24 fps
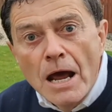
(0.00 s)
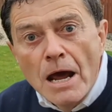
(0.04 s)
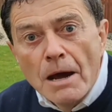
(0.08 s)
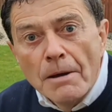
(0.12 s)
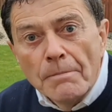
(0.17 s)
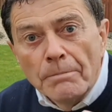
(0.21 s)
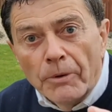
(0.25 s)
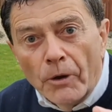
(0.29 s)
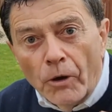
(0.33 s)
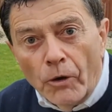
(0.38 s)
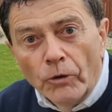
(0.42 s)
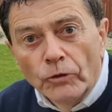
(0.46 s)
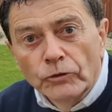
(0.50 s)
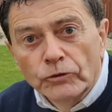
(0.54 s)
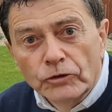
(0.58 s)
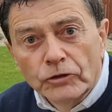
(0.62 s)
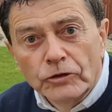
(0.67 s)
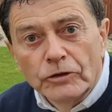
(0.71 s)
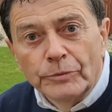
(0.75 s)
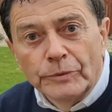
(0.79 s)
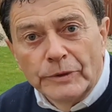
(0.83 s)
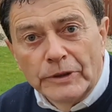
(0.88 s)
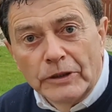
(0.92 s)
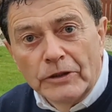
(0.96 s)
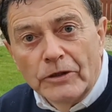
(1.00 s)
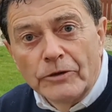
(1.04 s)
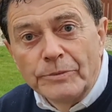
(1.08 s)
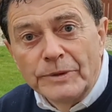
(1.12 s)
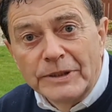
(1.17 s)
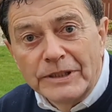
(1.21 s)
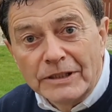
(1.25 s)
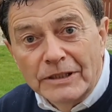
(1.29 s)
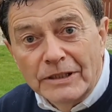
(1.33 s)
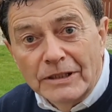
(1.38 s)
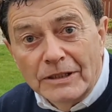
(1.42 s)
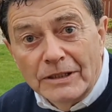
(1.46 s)
but also that would allow me
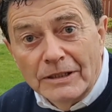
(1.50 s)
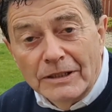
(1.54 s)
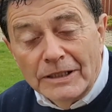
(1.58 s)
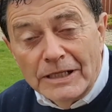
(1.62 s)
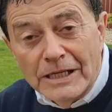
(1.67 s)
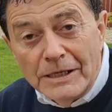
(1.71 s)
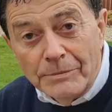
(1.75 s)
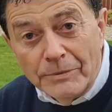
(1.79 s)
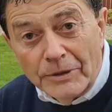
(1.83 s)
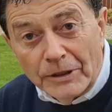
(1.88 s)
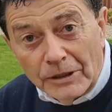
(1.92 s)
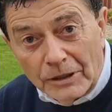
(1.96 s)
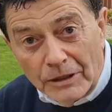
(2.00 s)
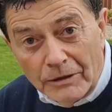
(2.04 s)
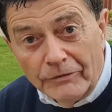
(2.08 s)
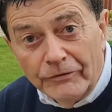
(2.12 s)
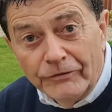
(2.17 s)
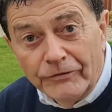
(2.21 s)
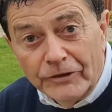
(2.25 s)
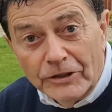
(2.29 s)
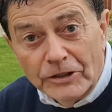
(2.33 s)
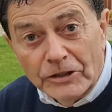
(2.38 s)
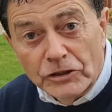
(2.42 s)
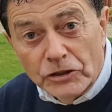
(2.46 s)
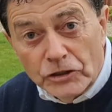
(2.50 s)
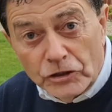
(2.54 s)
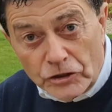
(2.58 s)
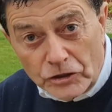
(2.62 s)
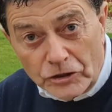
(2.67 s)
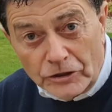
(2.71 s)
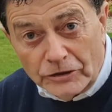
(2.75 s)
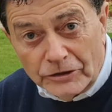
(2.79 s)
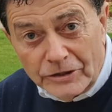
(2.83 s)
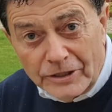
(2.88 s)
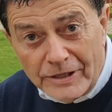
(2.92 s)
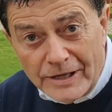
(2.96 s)
to keep the club face
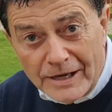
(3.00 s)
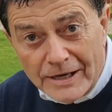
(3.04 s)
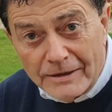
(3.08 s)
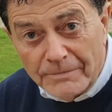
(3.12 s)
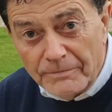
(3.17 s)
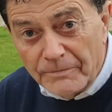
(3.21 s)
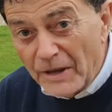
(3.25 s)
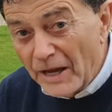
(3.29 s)
shut to that.